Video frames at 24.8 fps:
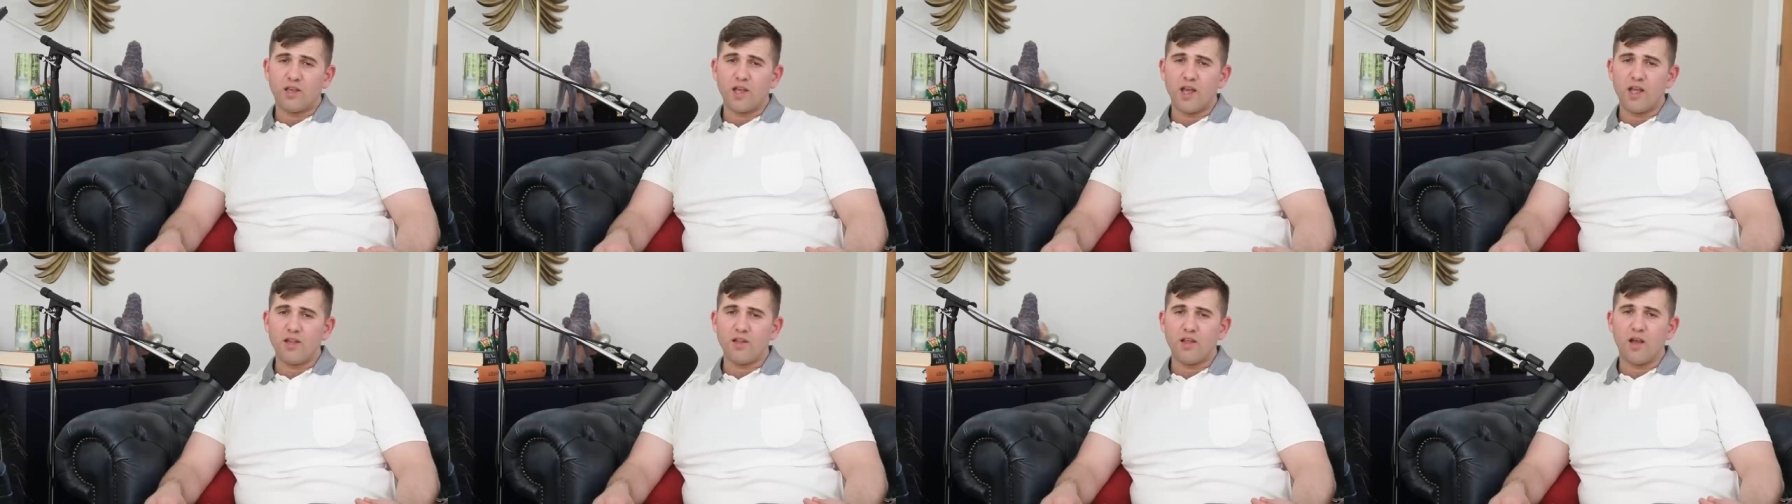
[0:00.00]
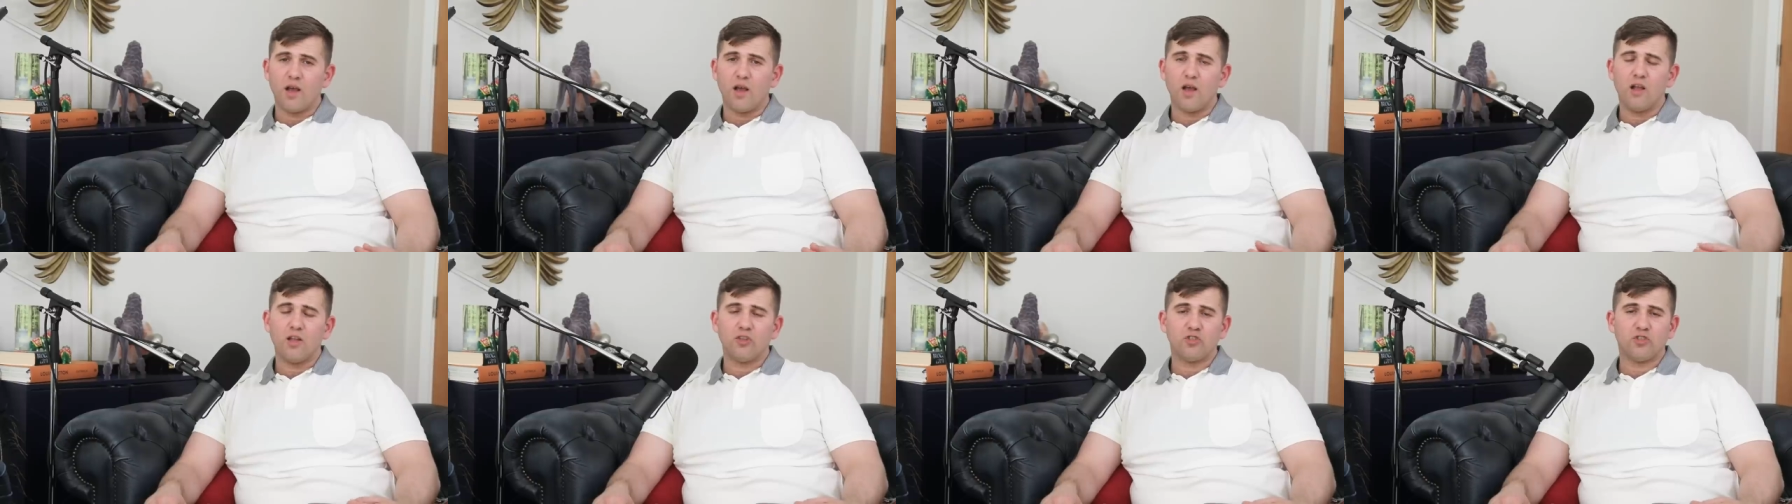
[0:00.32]

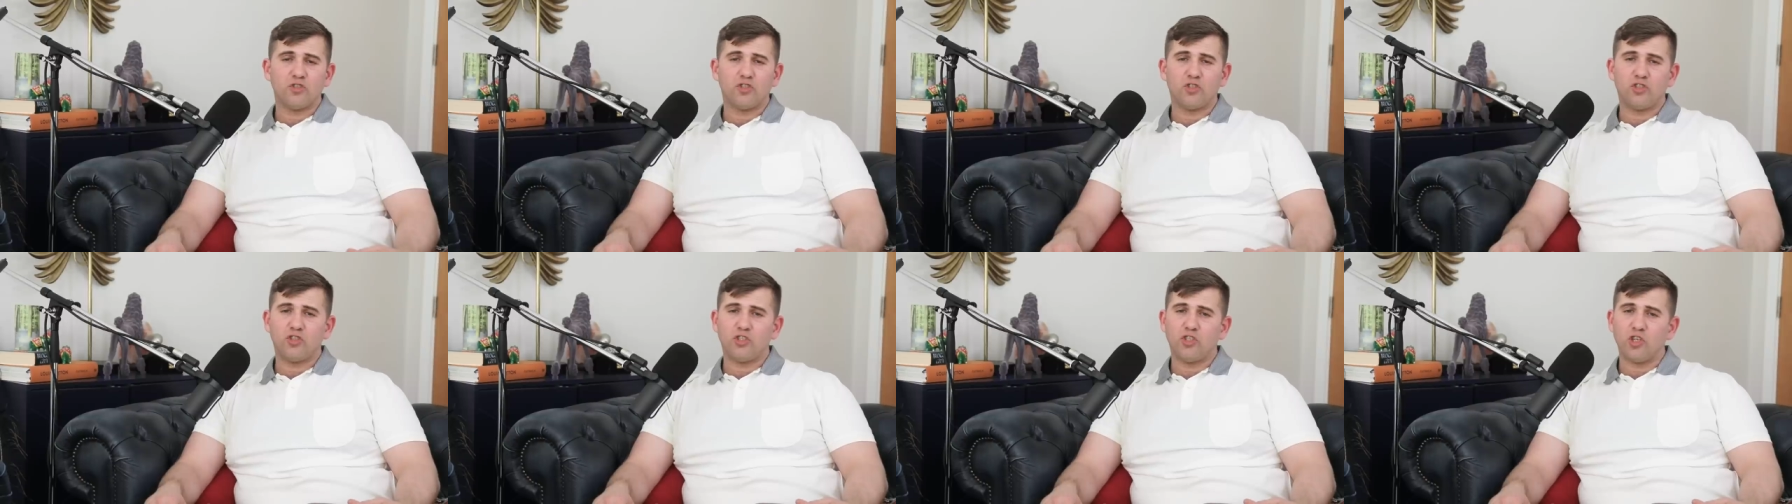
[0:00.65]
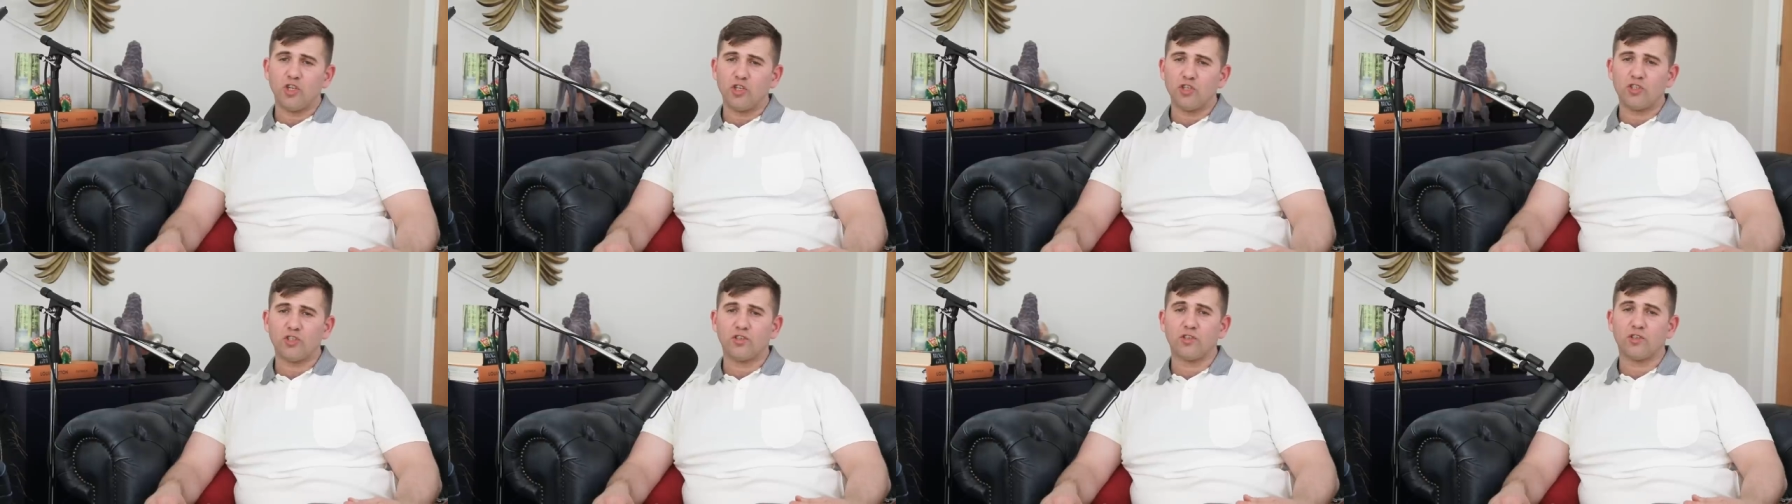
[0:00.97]
Kenya,
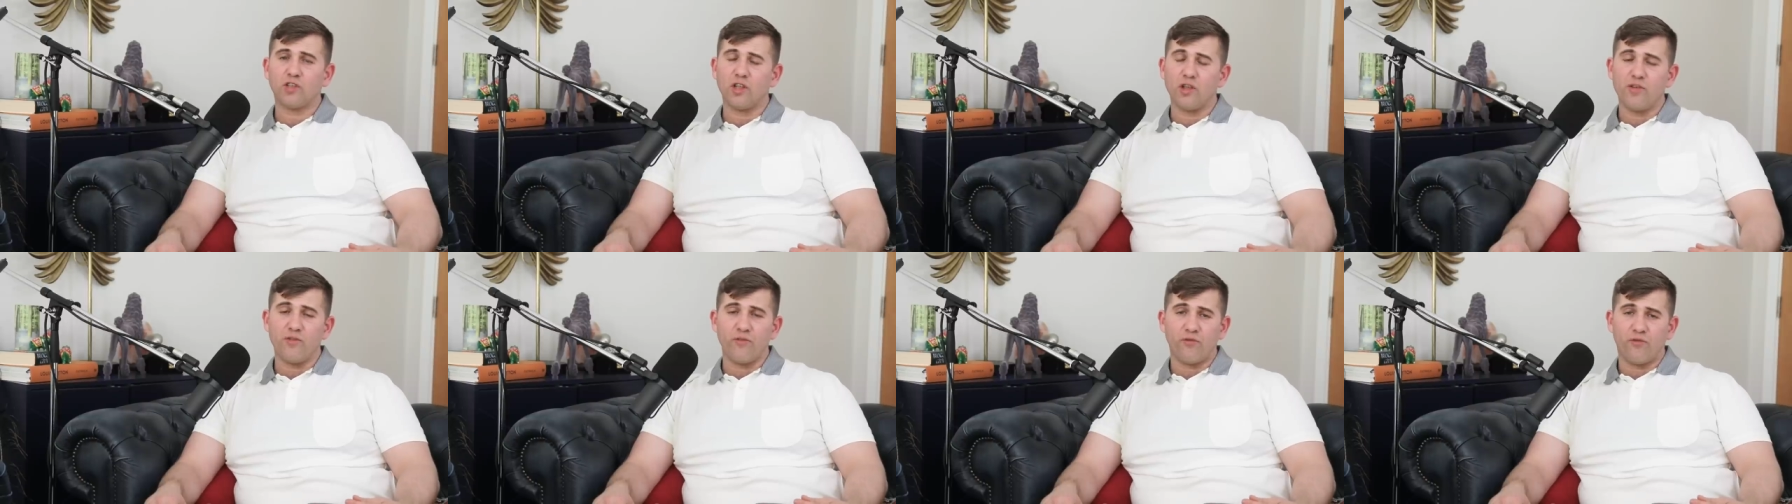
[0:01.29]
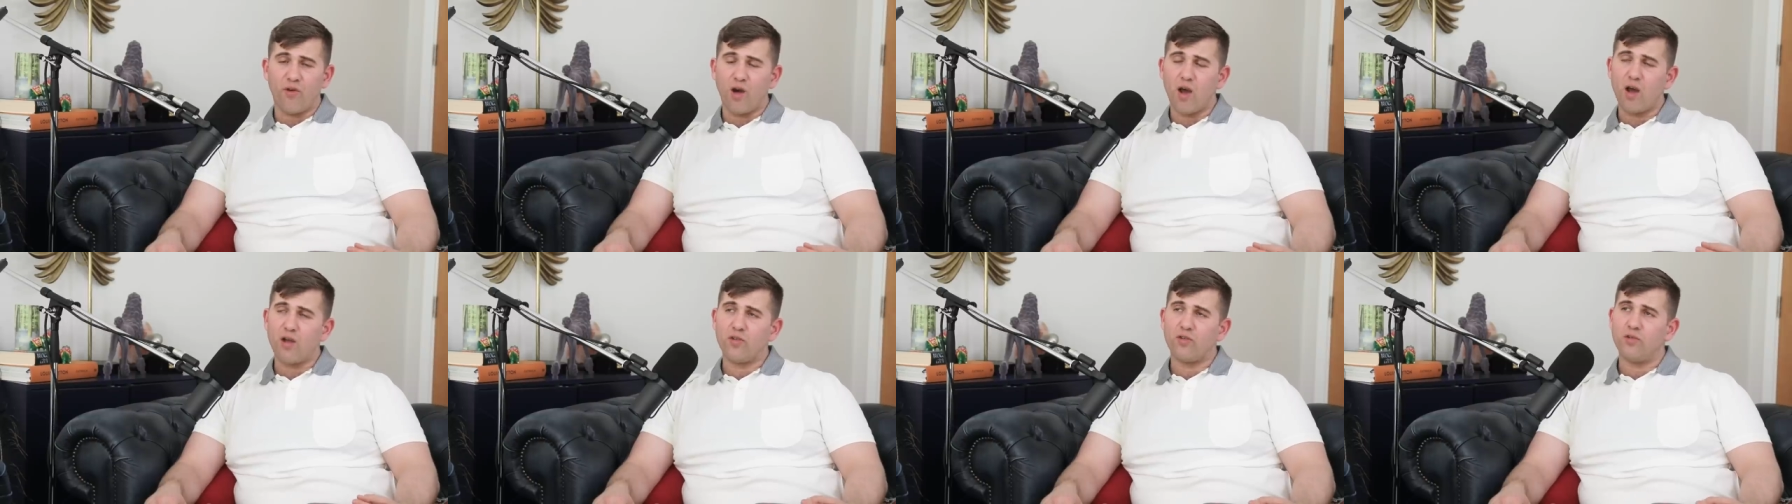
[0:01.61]
just the
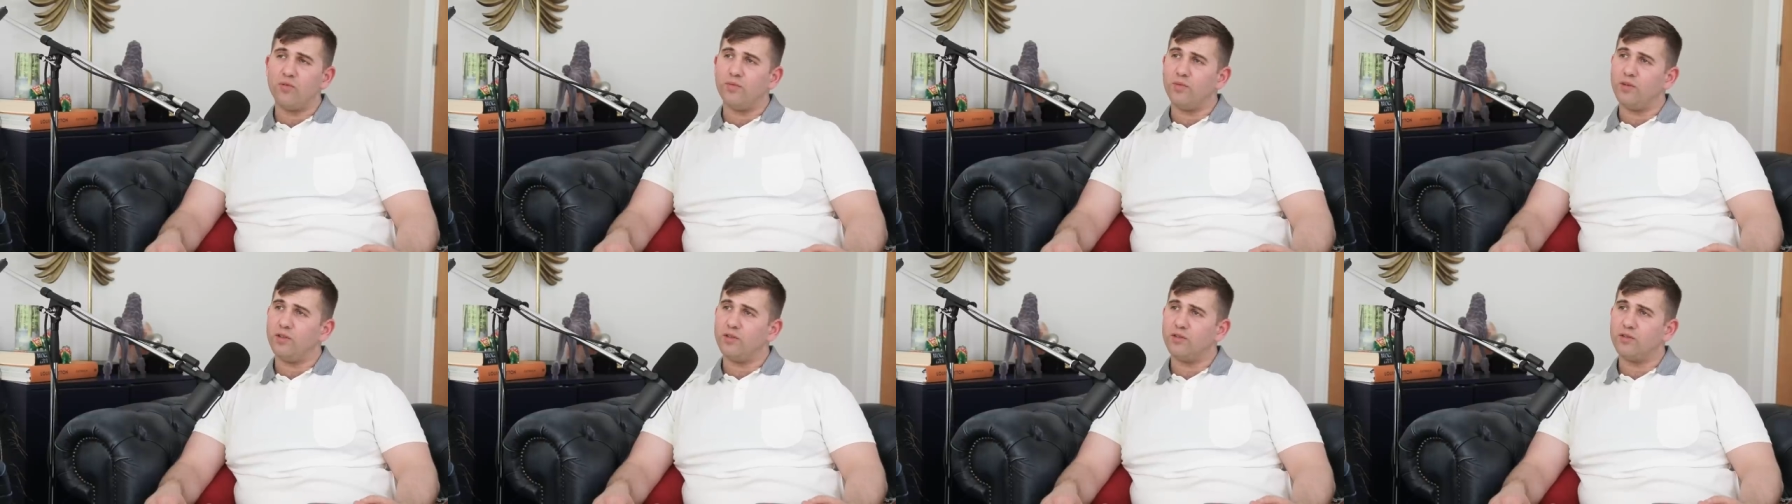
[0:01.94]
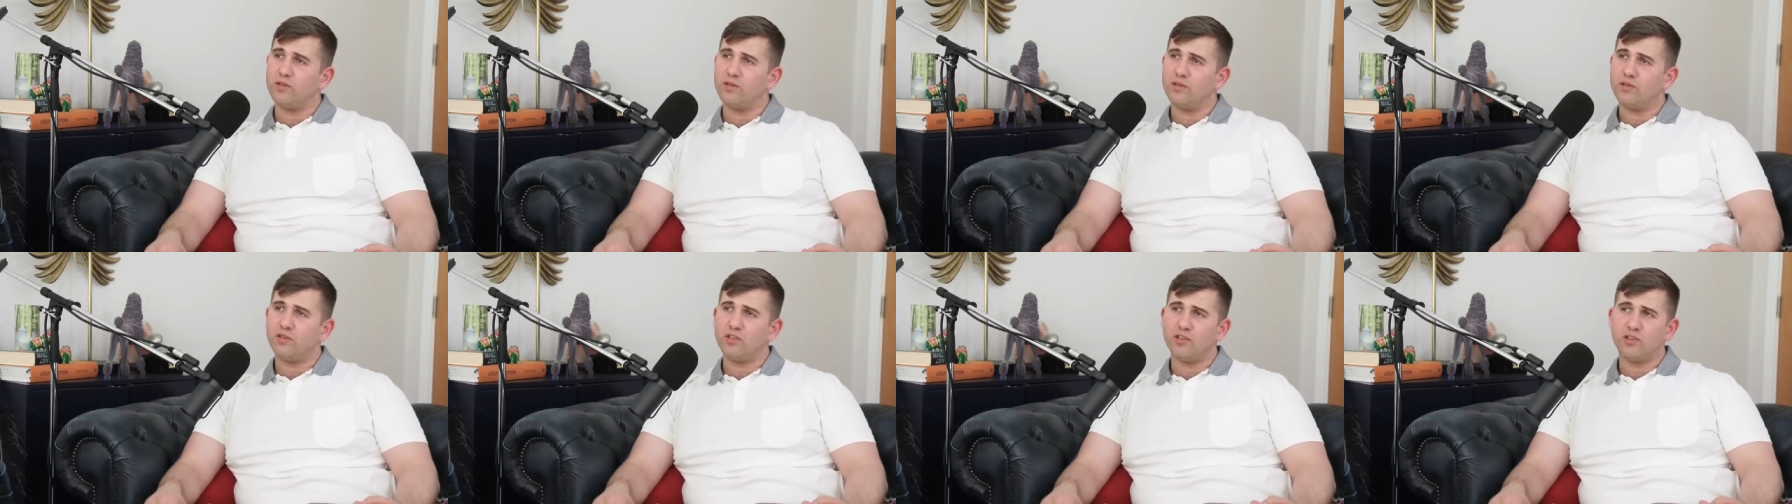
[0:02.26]

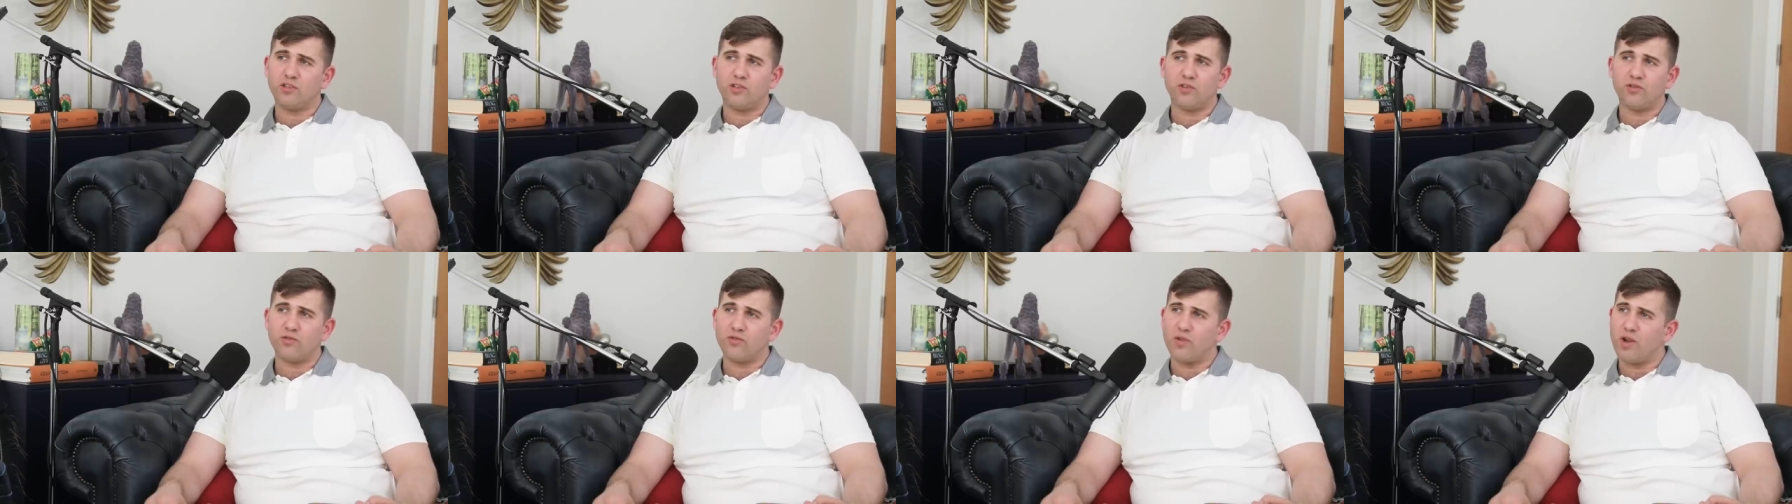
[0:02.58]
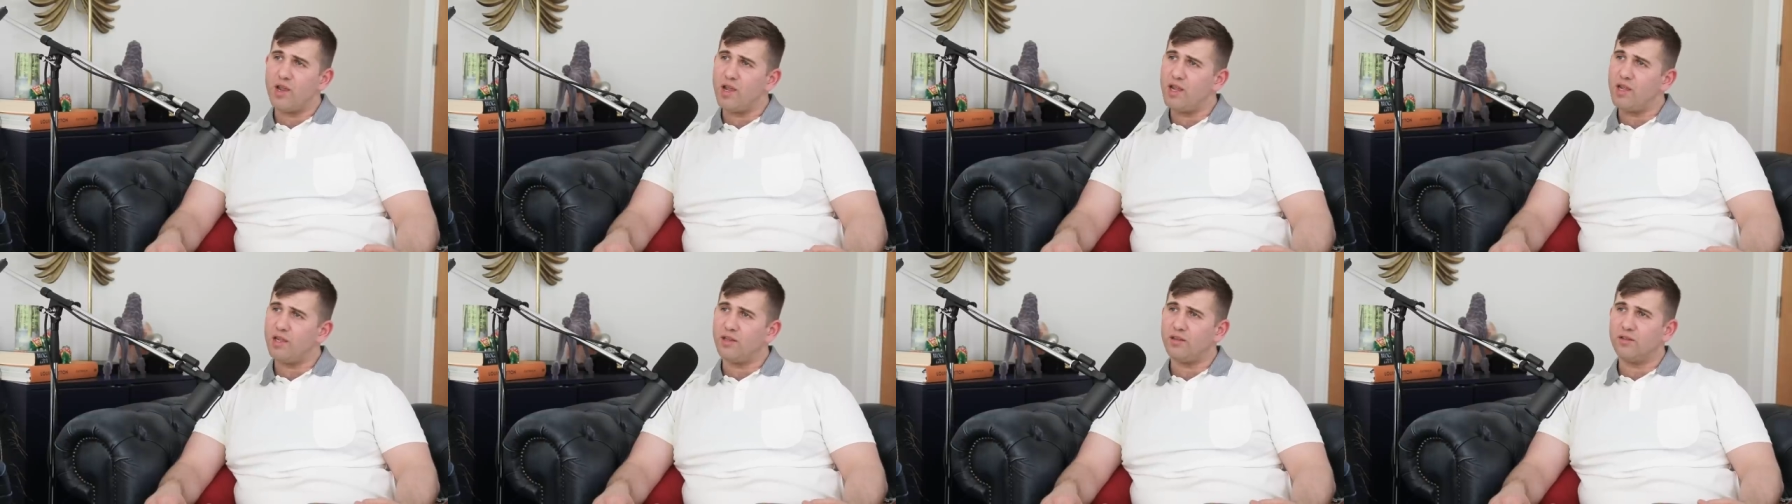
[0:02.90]
environment, the
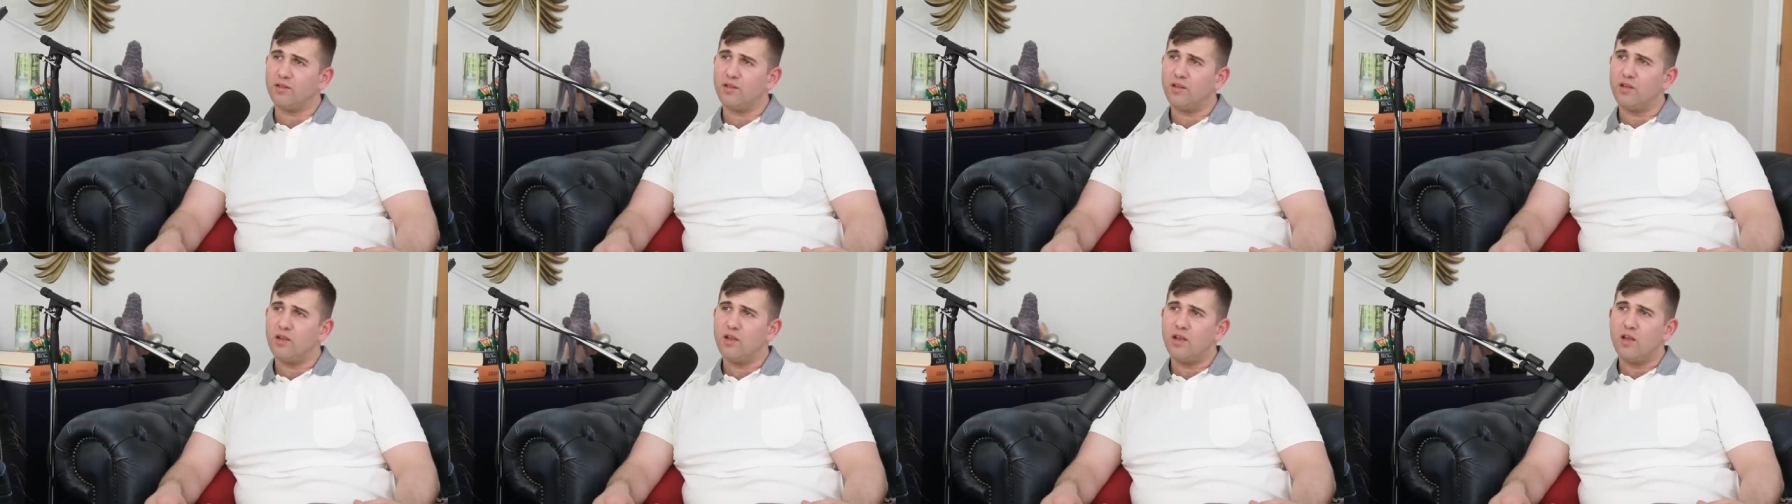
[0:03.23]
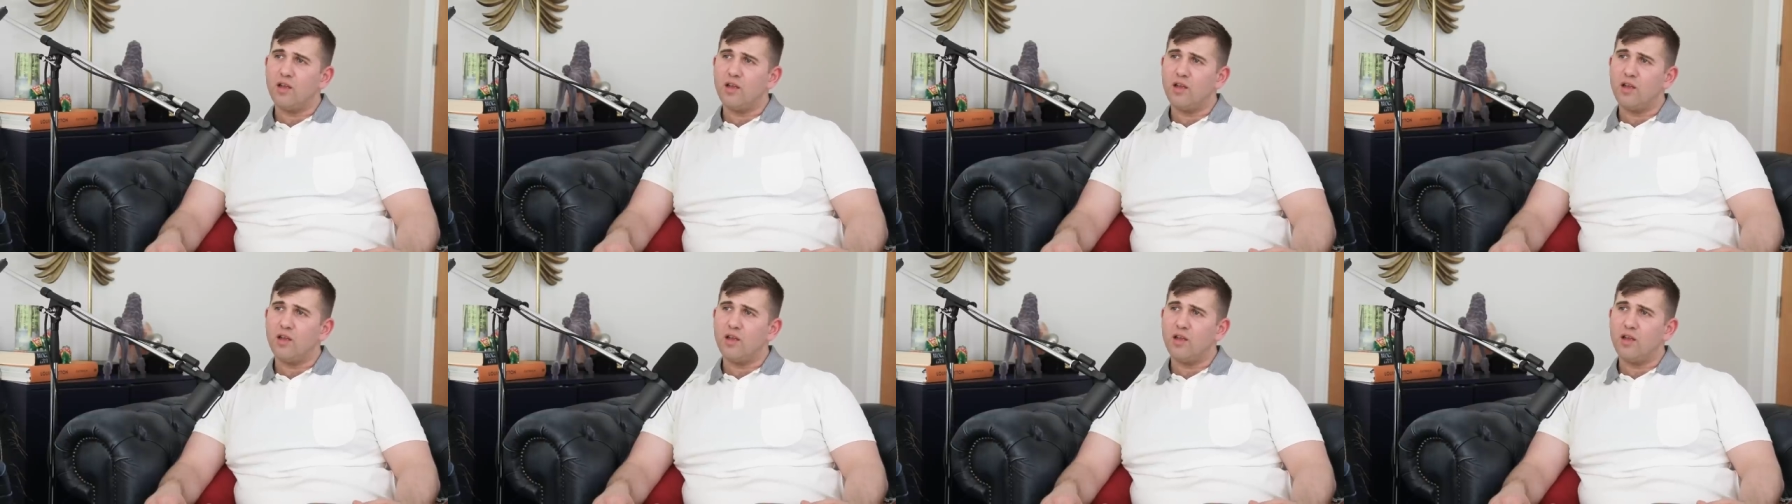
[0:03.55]
terrain.